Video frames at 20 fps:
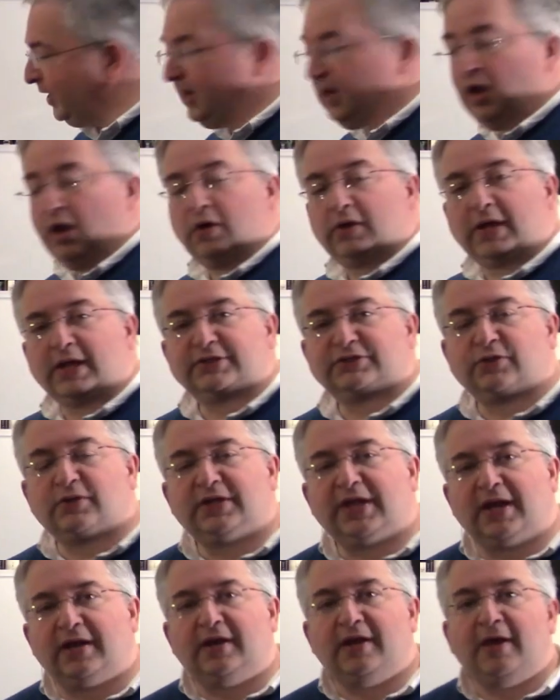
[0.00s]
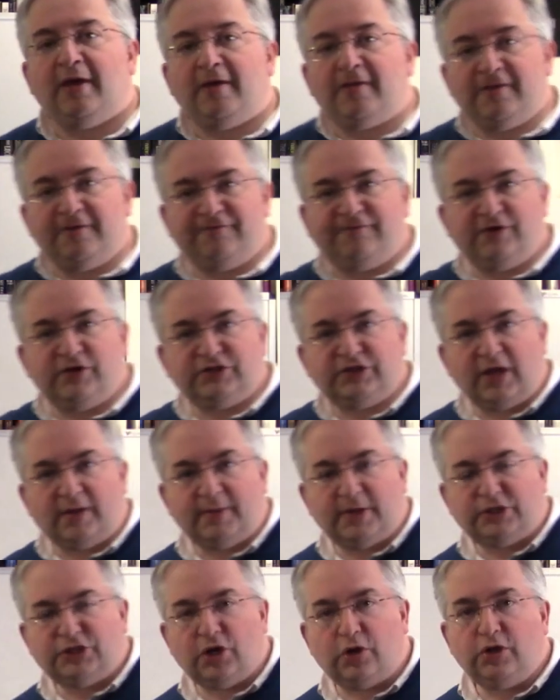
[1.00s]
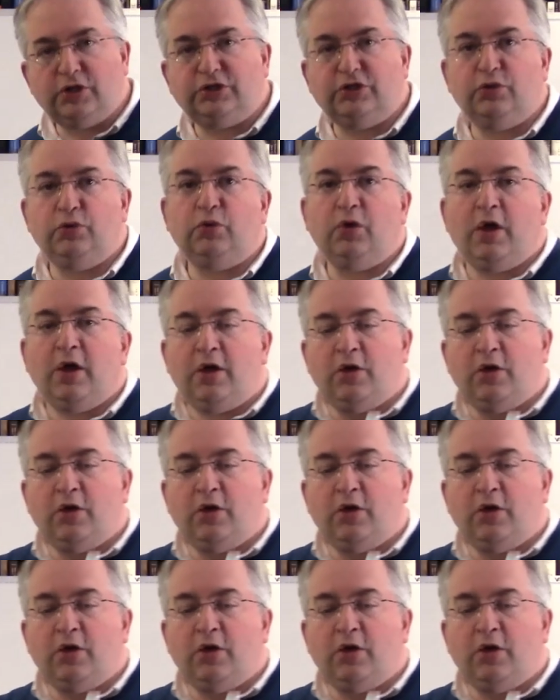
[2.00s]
okay, so again, the first time I showed it to you,